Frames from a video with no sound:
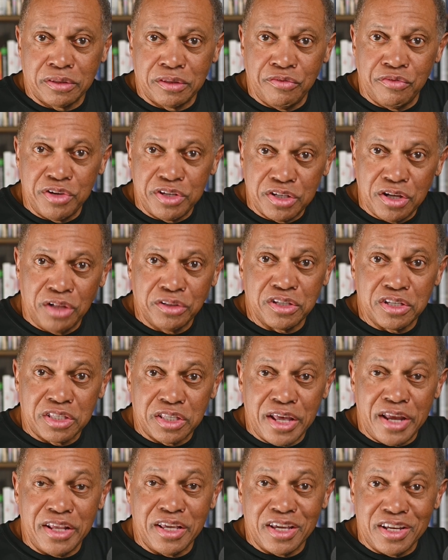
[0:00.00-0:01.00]
The result is
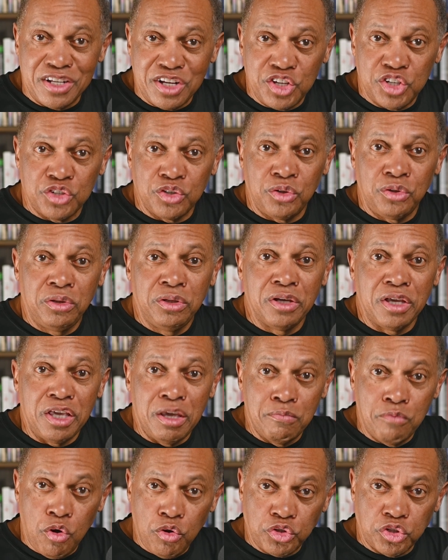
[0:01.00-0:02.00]
letting initial
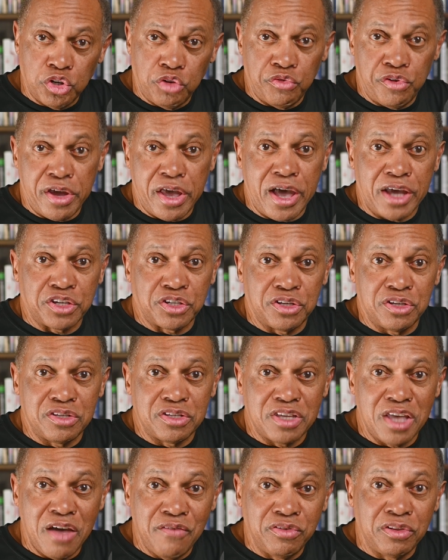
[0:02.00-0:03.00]
emotional
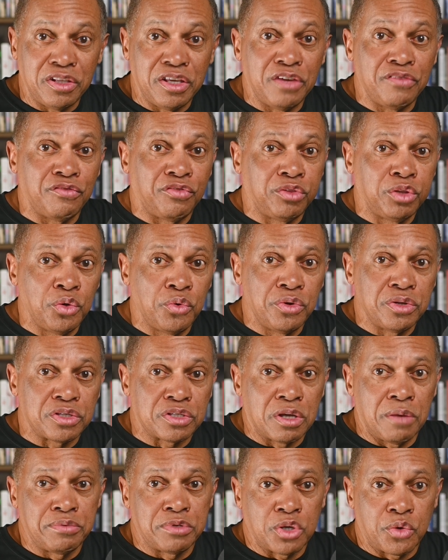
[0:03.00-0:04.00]
reactions heavily influence
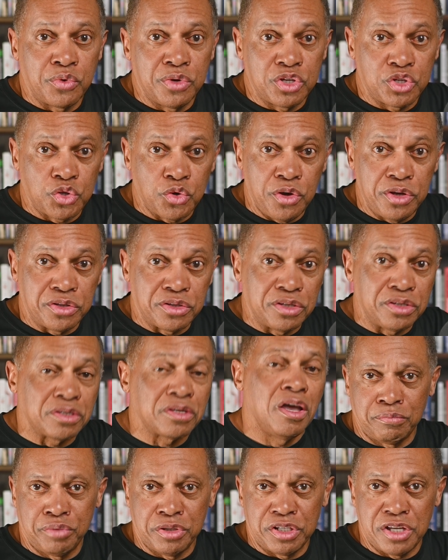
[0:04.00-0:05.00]
subsequent choices,
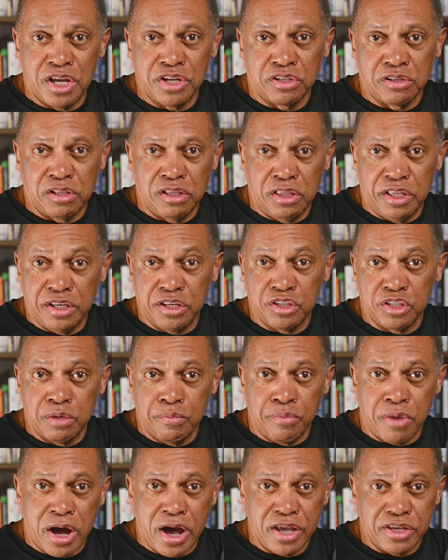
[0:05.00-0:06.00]
potentially leading to
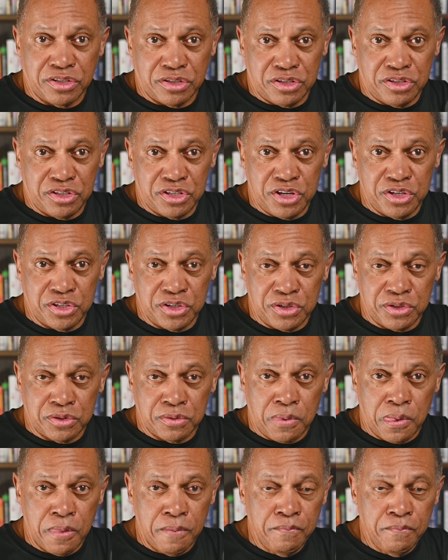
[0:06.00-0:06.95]
biased decisions.